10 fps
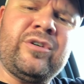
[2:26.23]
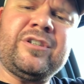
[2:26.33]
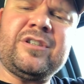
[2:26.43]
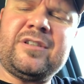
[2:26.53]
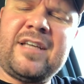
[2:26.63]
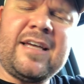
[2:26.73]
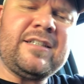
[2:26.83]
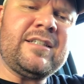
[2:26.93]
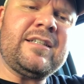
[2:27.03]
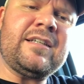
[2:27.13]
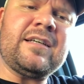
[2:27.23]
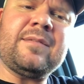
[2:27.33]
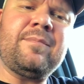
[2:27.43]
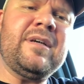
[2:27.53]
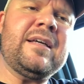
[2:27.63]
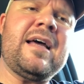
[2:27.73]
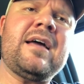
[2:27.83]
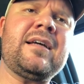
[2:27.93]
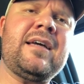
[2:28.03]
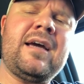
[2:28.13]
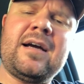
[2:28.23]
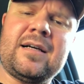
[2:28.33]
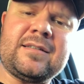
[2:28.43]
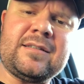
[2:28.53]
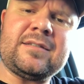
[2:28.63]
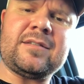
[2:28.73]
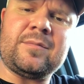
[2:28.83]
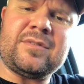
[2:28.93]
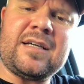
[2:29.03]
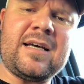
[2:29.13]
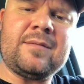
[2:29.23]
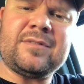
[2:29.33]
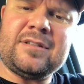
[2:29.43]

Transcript: It just takes you into being out of character sometimes.